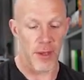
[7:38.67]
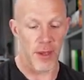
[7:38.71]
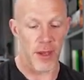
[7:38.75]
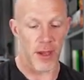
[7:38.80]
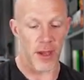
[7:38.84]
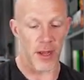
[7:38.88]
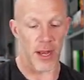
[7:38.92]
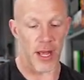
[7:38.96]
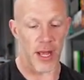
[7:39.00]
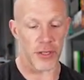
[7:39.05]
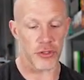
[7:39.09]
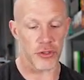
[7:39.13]
an
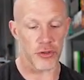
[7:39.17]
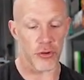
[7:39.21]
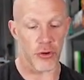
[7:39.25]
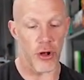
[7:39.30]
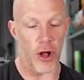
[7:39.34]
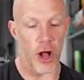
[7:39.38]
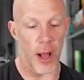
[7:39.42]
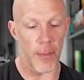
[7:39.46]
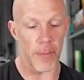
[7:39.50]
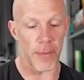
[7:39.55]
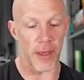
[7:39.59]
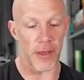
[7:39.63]
extra
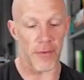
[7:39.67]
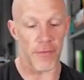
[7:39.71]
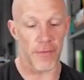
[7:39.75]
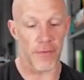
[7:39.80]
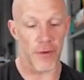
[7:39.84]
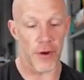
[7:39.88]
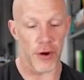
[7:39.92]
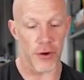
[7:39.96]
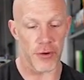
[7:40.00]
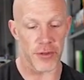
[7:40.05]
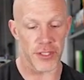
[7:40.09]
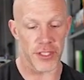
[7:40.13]
copy of
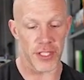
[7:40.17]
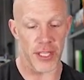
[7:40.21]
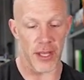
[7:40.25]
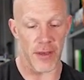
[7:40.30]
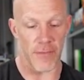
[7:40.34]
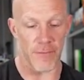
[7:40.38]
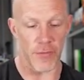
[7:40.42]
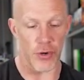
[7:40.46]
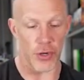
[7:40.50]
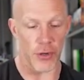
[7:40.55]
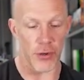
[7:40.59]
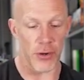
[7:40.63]
Currency
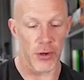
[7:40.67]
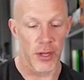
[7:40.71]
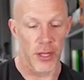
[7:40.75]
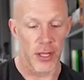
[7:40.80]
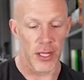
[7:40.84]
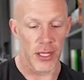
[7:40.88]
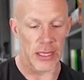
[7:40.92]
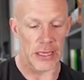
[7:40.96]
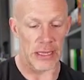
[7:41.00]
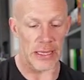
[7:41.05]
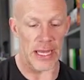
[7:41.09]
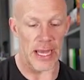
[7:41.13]
Converter
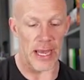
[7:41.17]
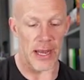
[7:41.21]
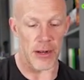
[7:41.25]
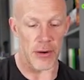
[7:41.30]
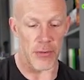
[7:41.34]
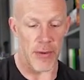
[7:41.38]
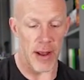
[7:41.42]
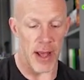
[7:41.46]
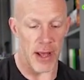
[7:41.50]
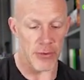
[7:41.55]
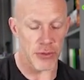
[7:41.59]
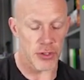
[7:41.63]
laying
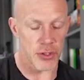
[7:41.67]
around,